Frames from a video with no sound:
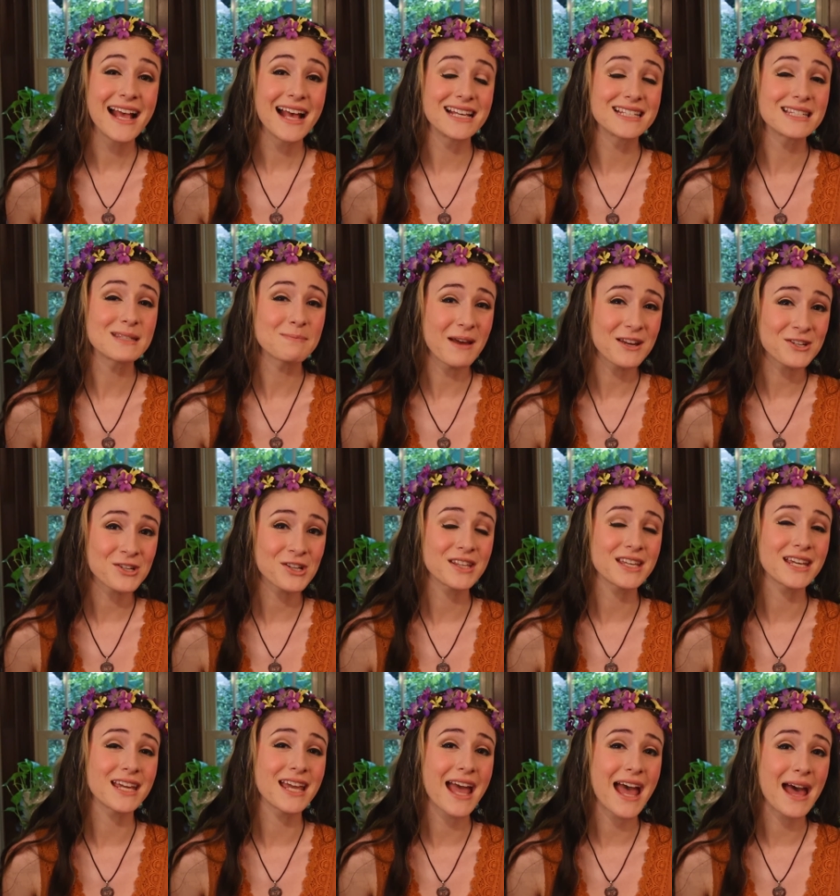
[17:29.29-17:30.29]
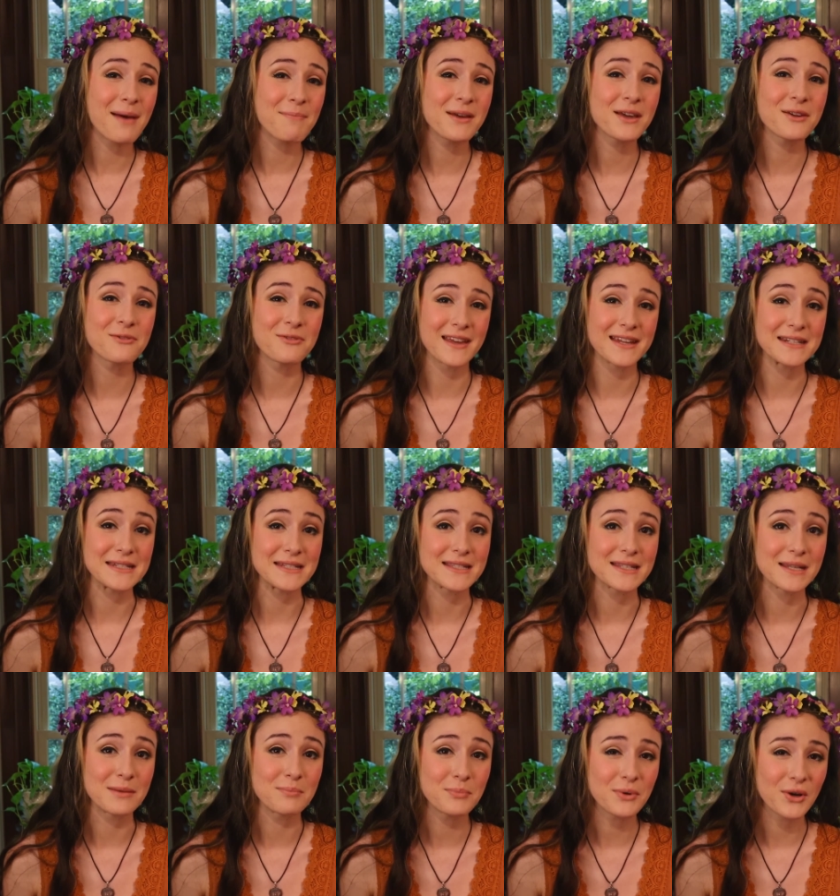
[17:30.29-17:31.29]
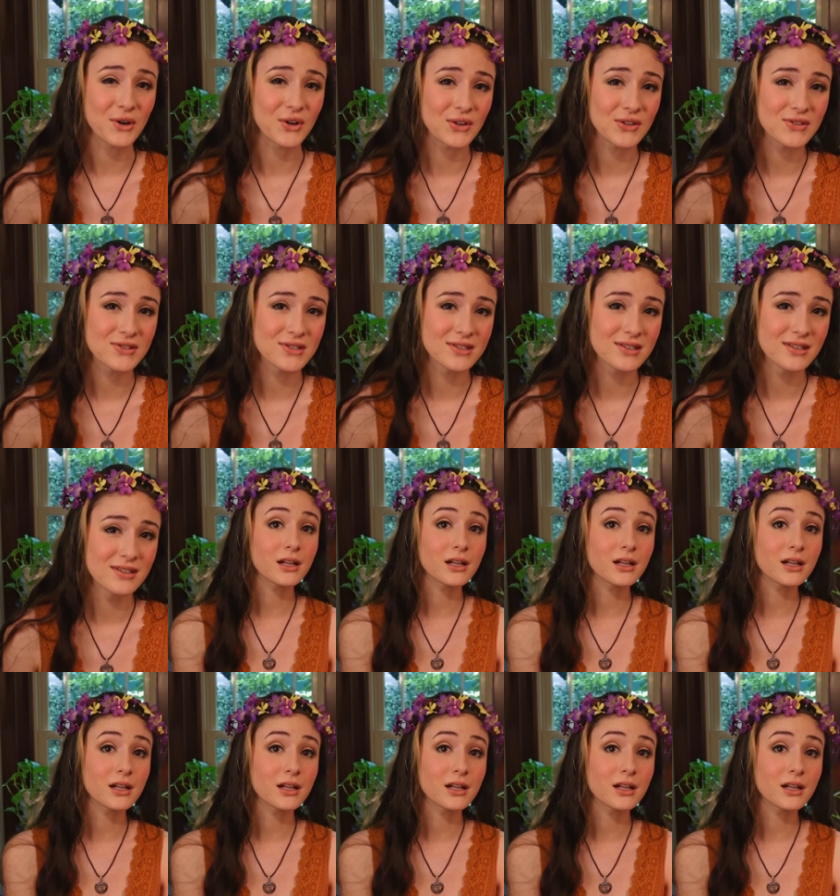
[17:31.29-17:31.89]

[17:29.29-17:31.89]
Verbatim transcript: especially epic fantasy books.